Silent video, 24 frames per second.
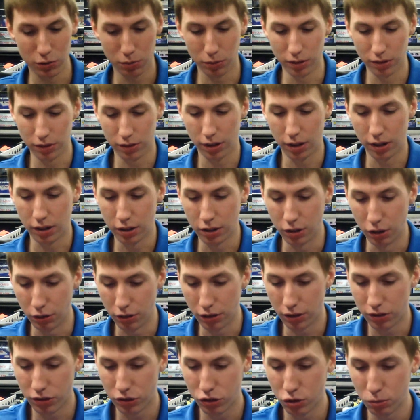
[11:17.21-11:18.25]
which was, you know,
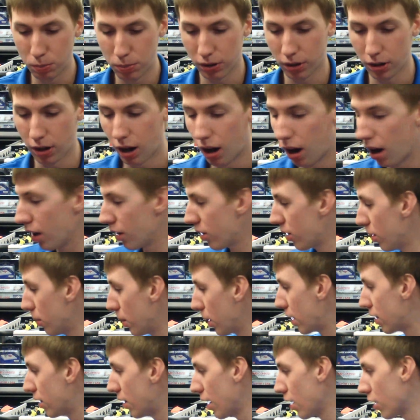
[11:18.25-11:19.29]
the super
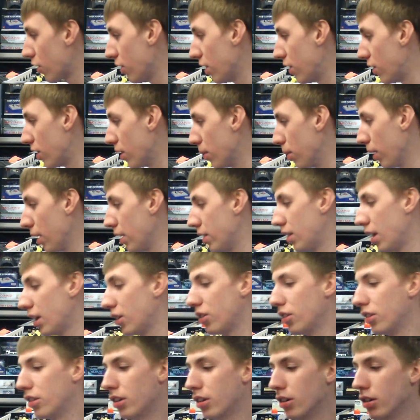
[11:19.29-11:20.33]
awesome accessory for the
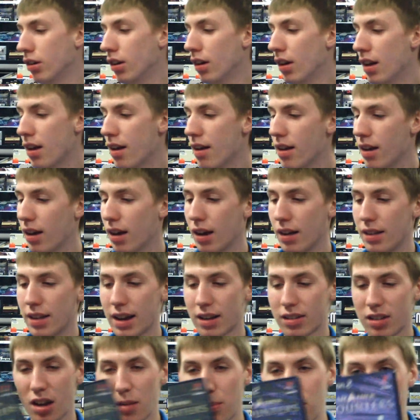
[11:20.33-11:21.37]
PlayStation 2.
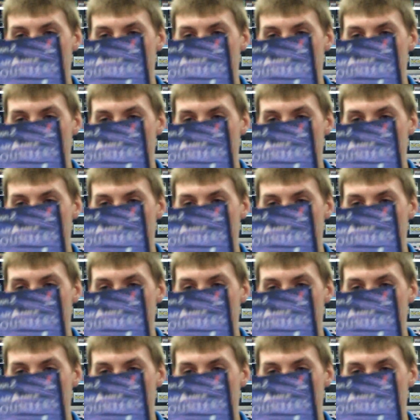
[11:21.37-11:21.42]
Next